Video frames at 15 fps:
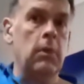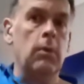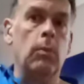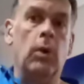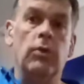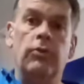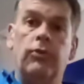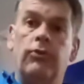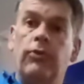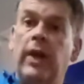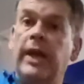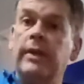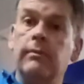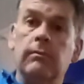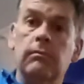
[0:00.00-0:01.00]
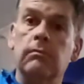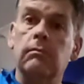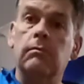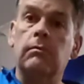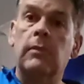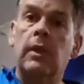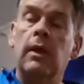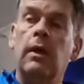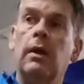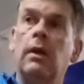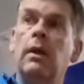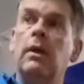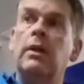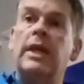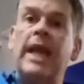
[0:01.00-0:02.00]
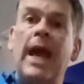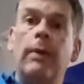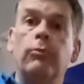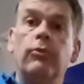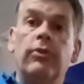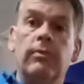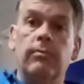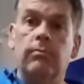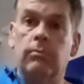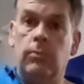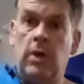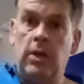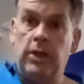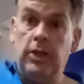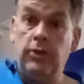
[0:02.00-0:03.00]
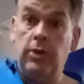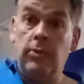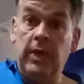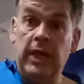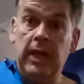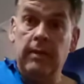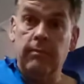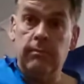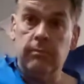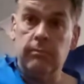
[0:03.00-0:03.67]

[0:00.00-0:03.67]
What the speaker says: one string, count while you're doing it.